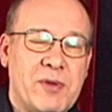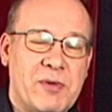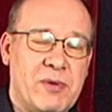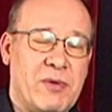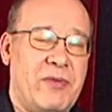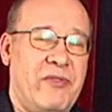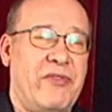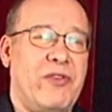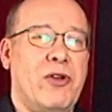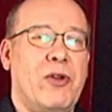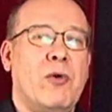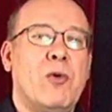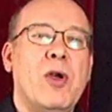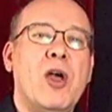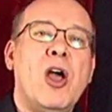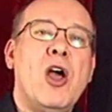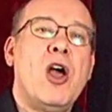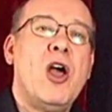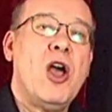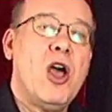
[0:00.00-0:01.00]
me review.
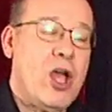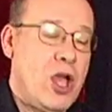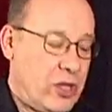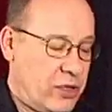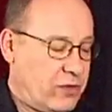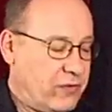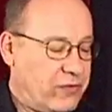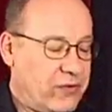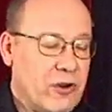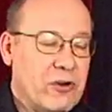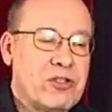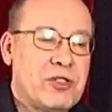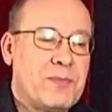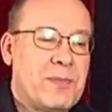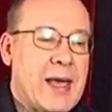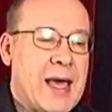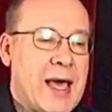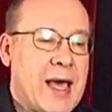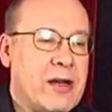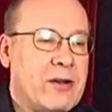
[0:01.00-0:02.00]
The first
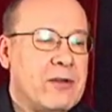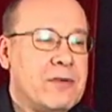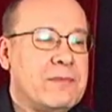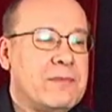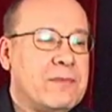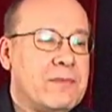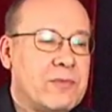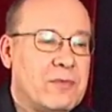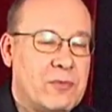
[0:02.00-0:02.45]
pattern,